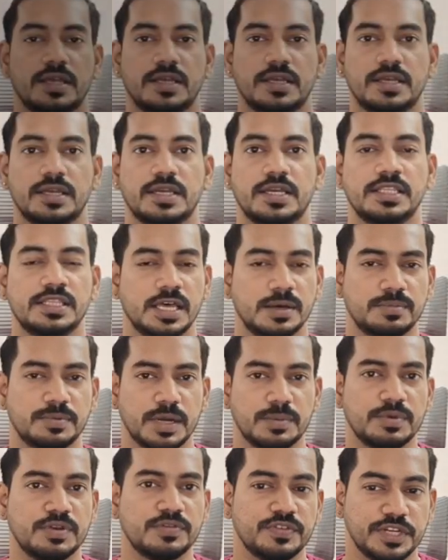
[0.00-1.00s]
In the
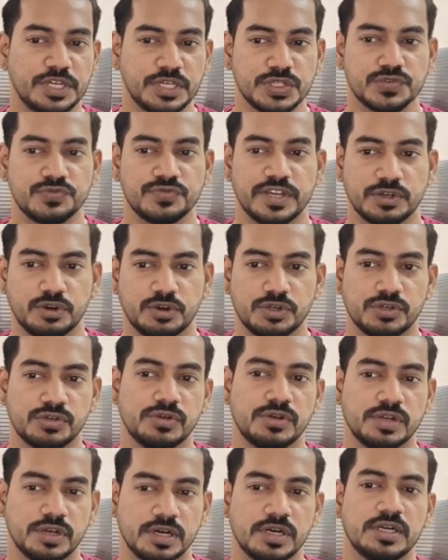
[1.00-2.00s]
upcoming videos, we are going to
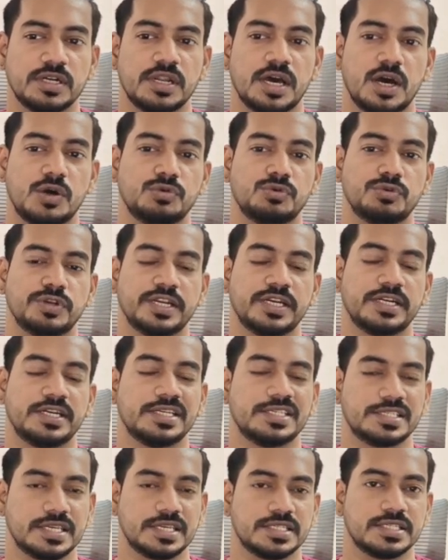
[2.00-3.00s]
learn how to write
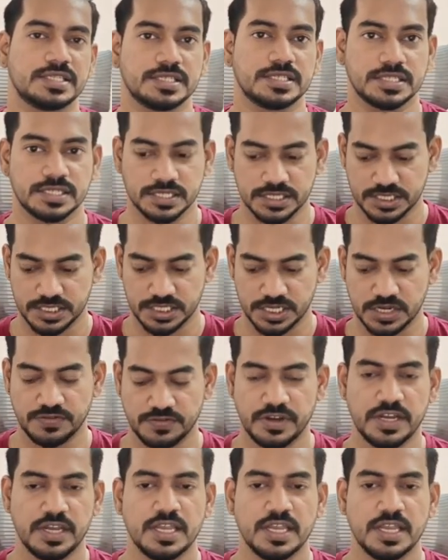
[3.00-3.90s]
test cases in Java.